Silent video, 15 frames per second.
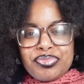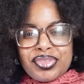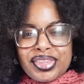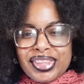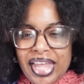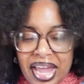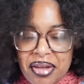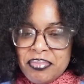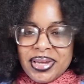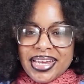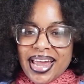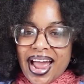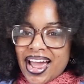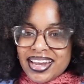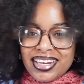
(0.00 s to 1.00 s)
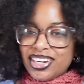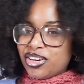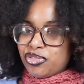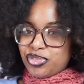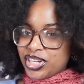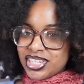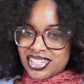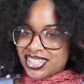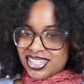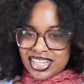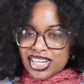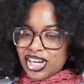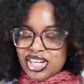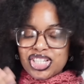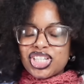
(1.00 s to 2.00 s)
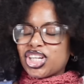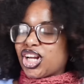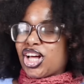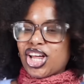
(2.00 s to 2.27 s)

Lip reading: That means I need a V-stitch